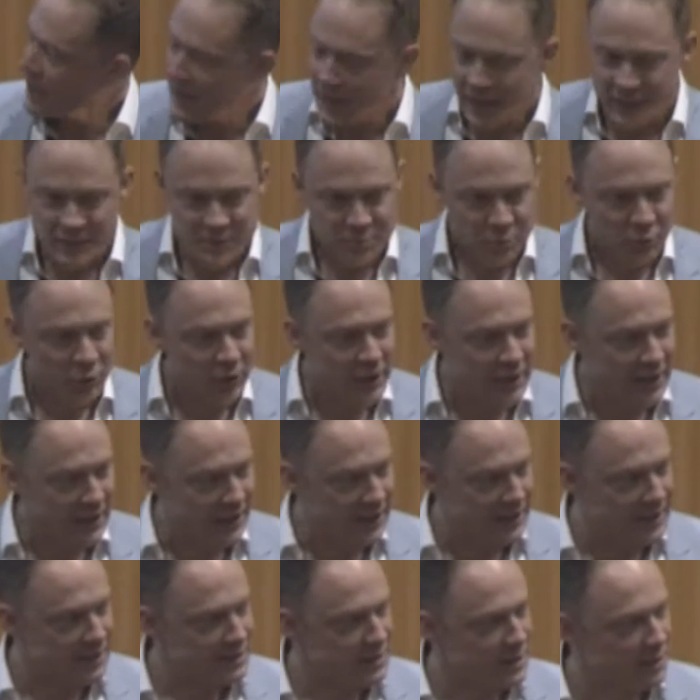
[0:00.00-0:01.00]
it's pretty
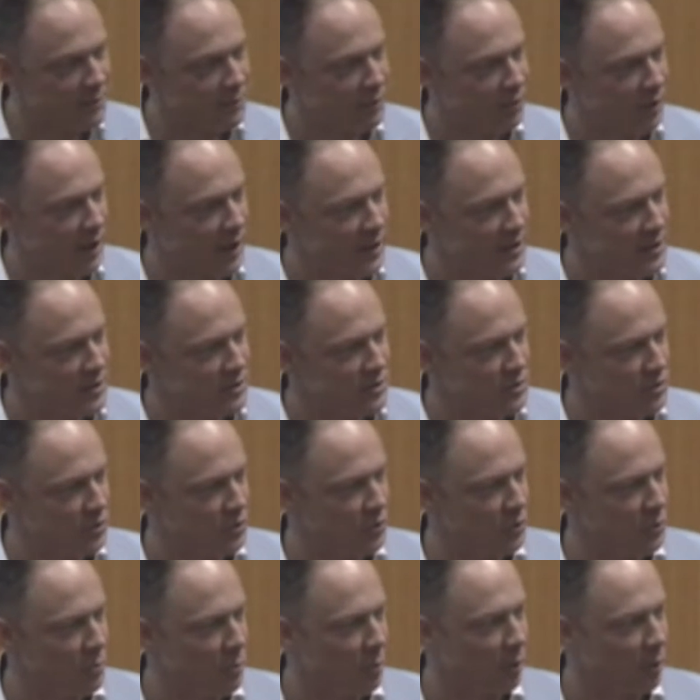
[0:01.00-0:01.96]
easy for us to